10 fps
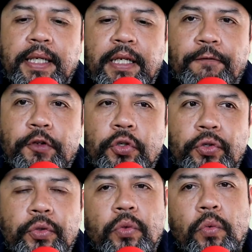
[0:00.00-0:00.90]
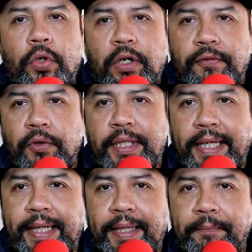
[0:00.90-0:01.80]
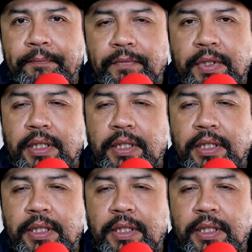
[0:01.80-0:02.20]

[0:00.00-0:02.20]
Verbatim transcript: If you work full-time